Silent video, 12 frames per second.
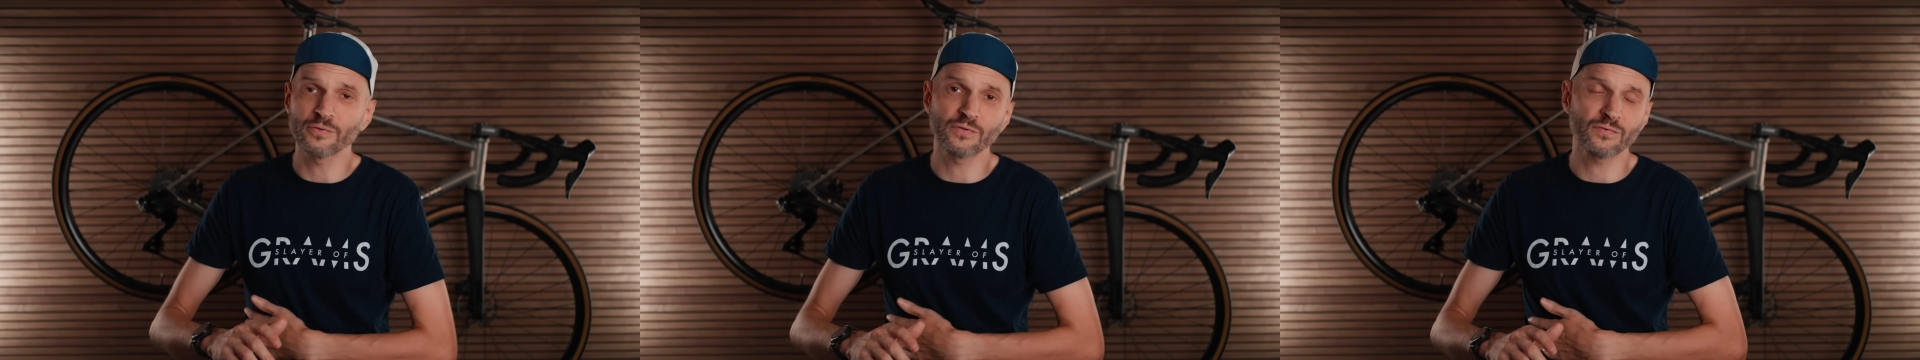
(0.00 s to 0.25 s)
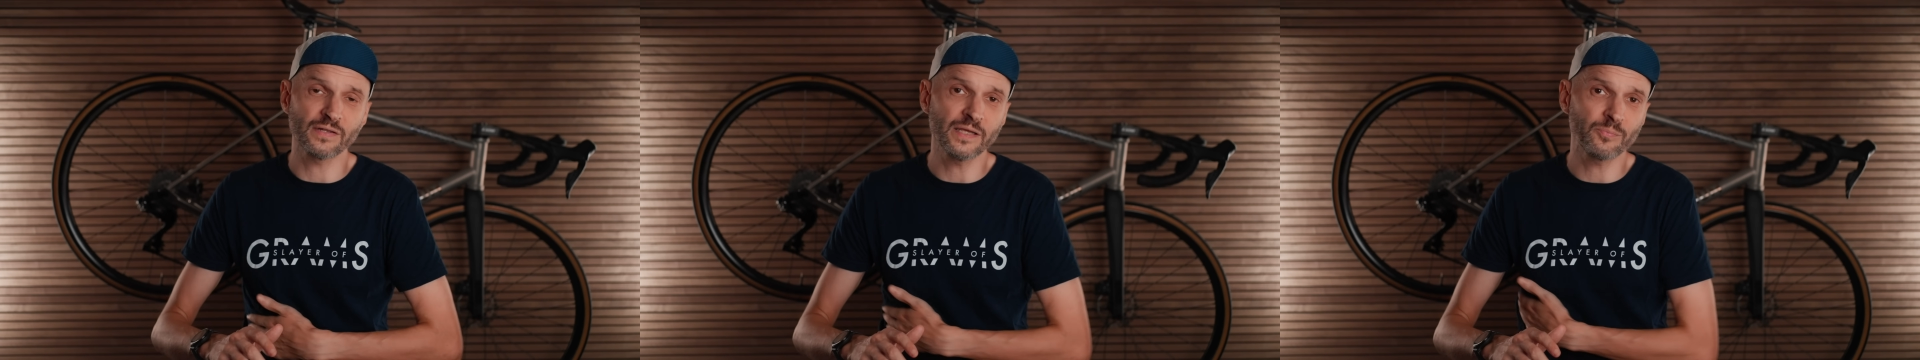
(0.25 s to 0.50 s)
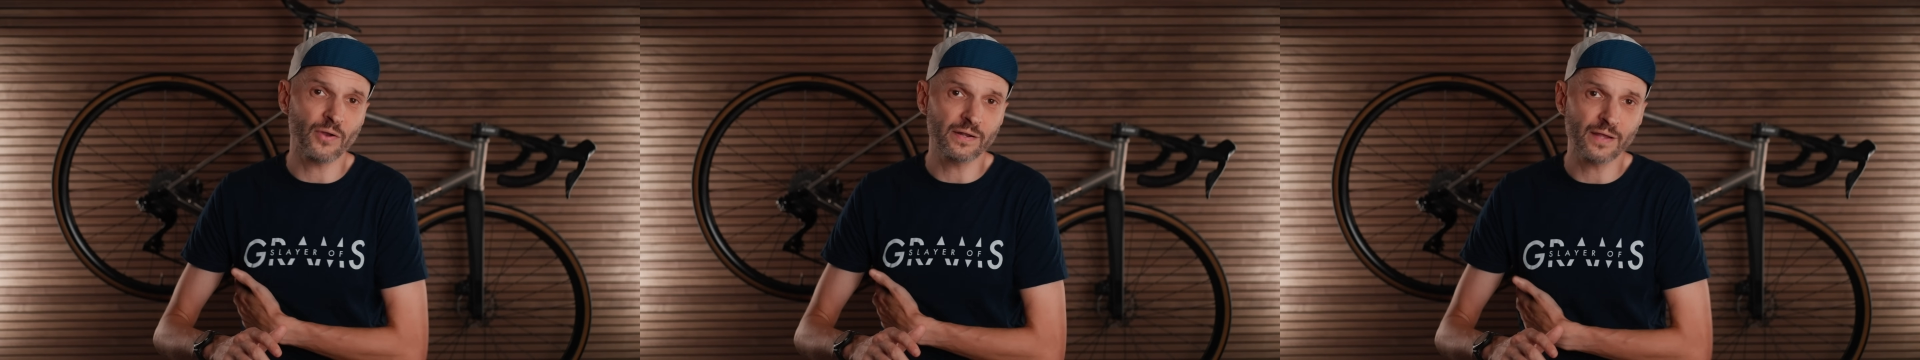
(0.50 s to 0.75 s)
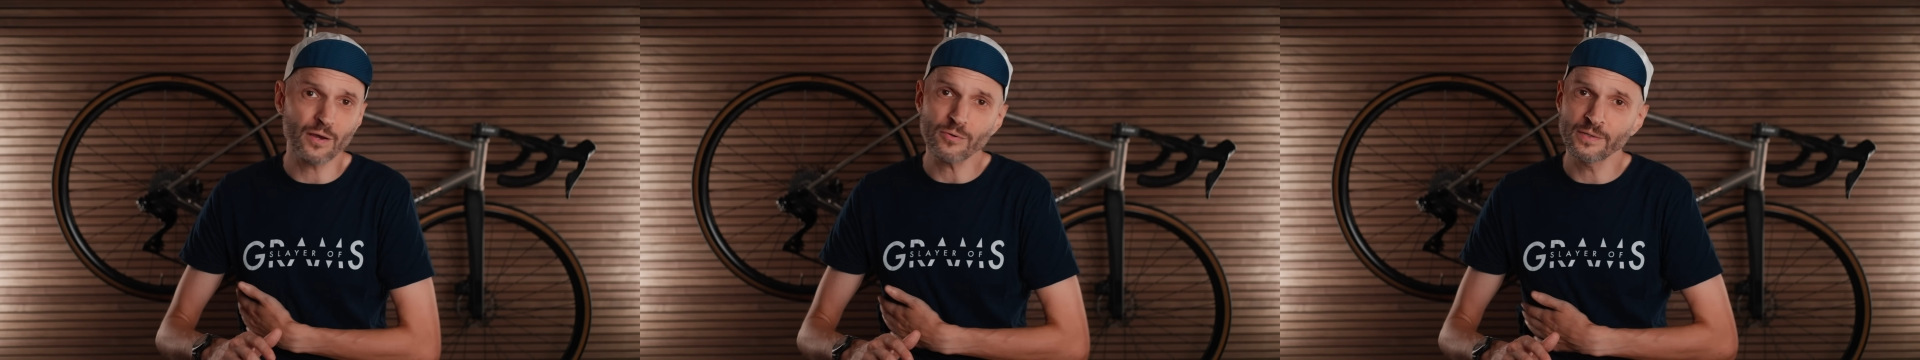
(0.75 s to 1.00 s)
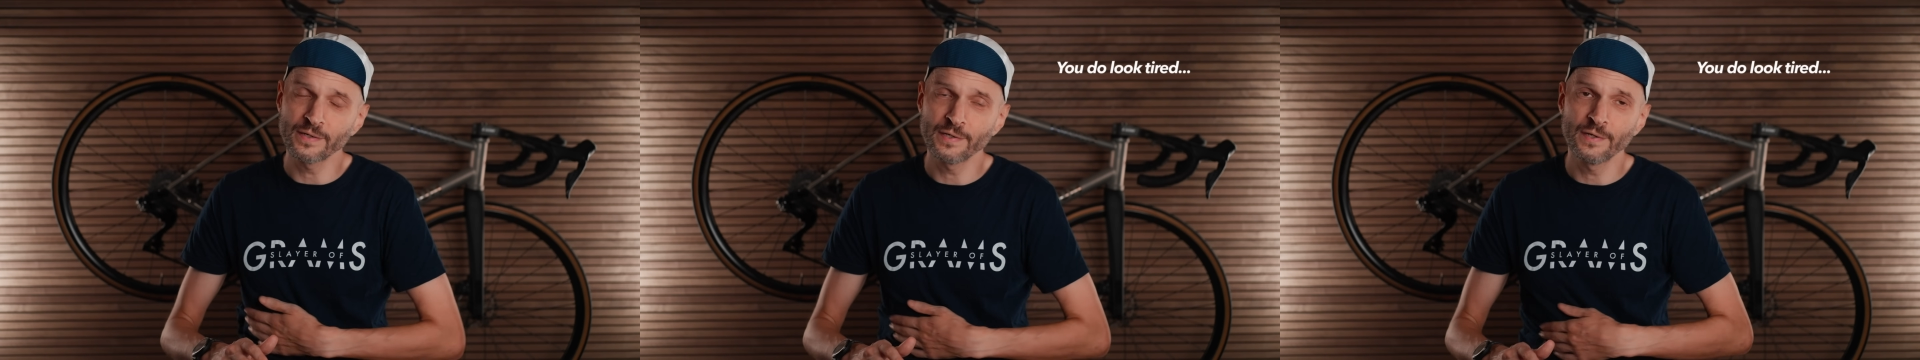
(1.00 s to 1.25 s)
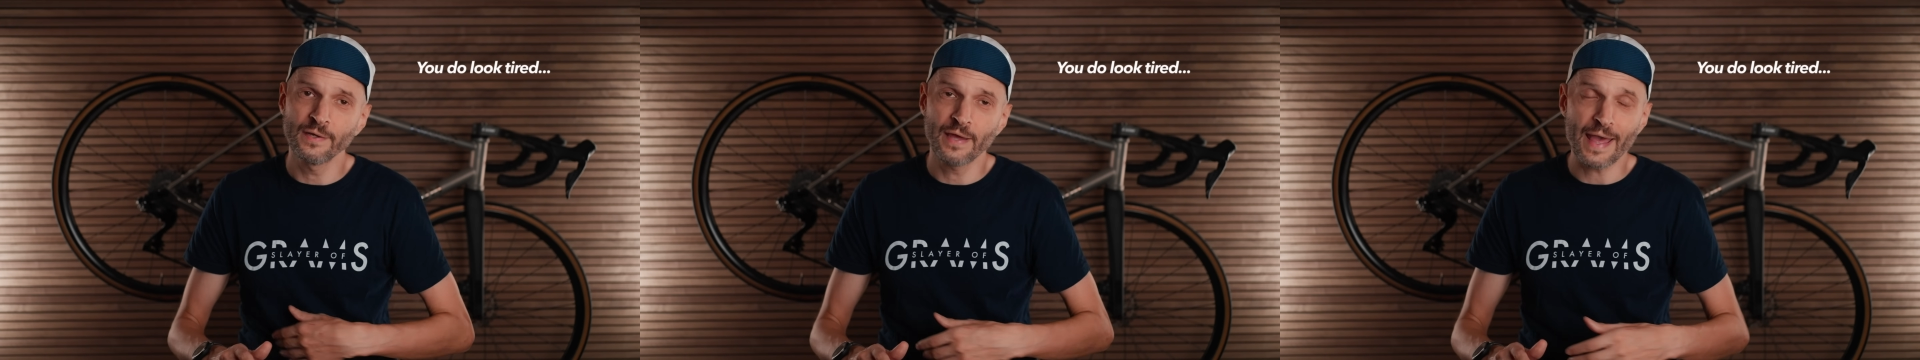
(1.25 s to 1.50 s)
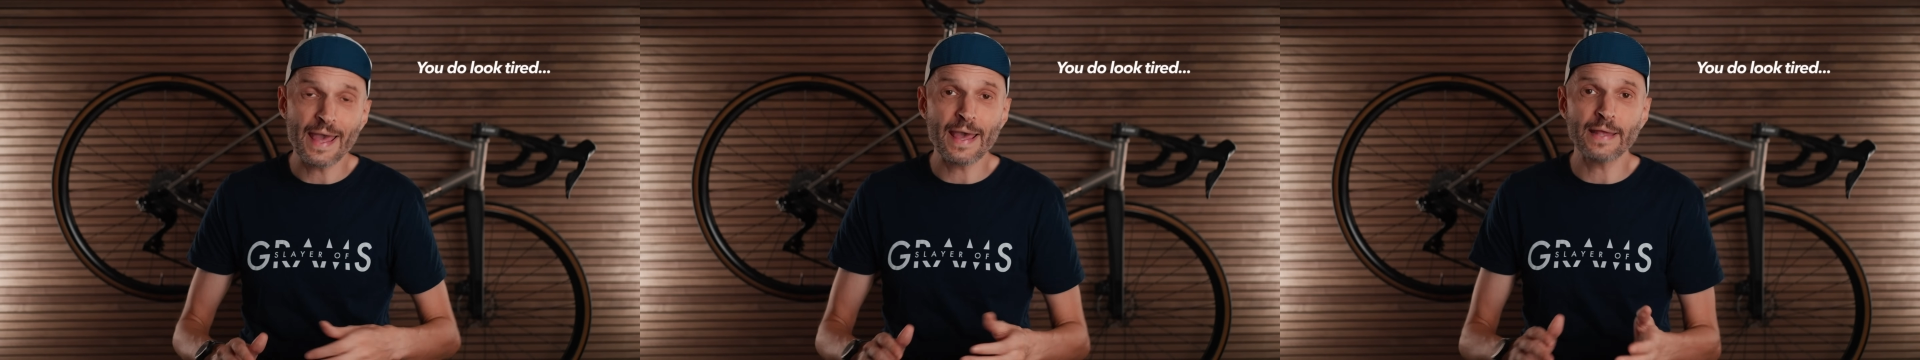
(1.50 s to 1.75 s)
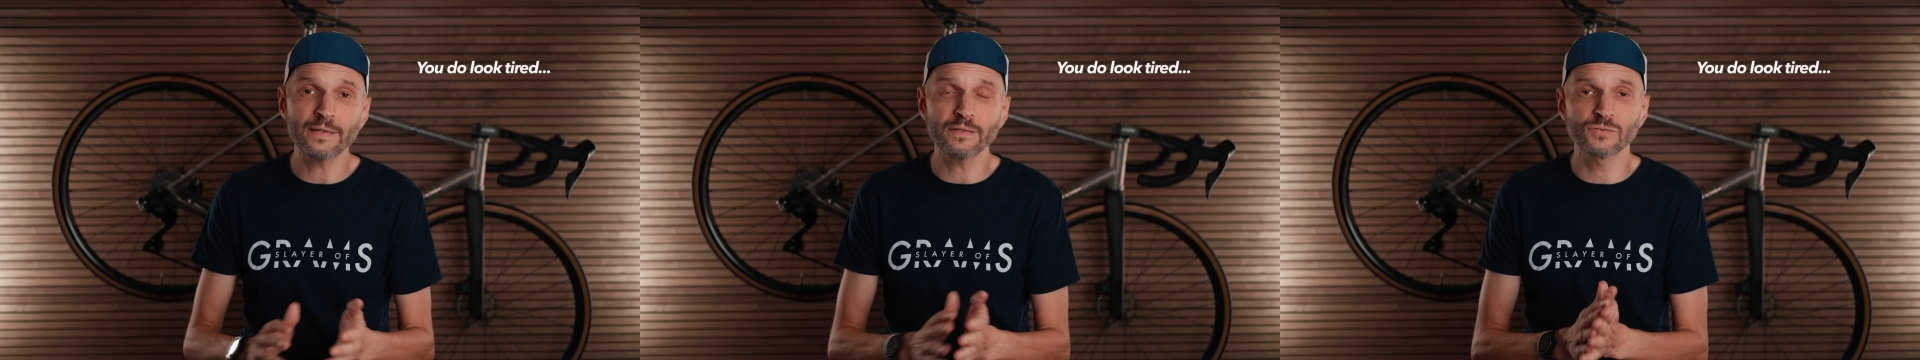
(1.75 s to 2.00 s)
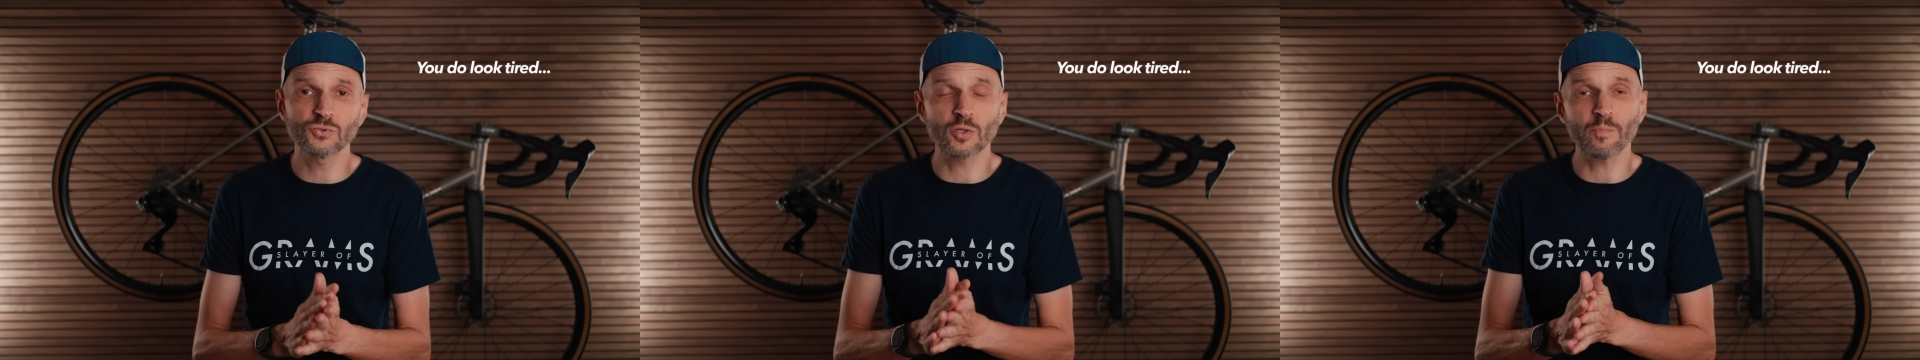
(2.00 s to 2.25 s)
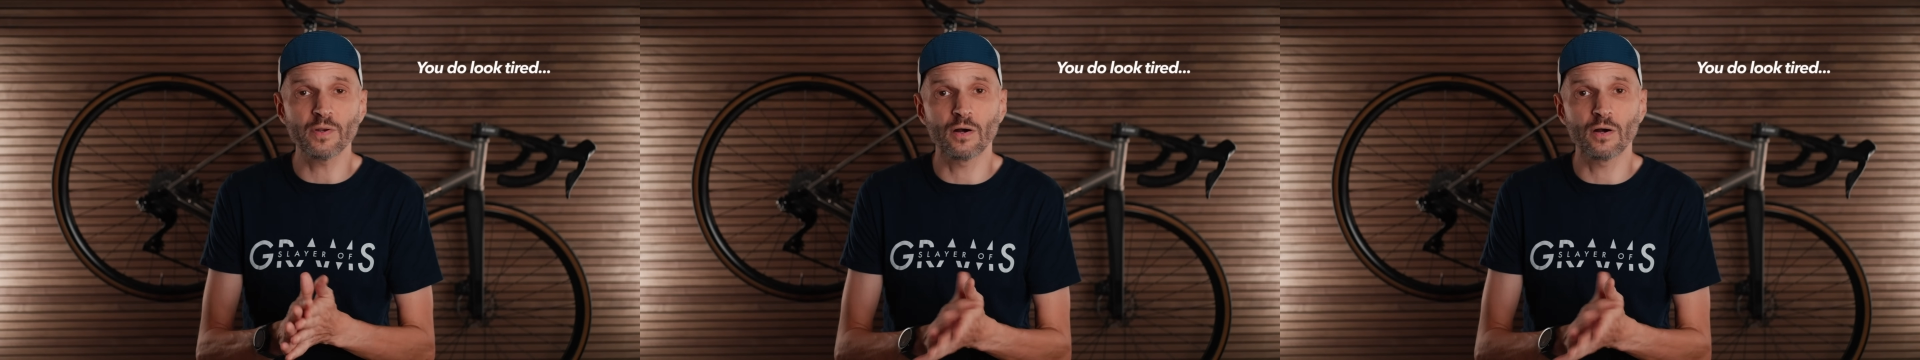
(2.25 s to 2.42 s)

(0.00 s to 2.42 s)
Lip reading: to sleep right now. And to top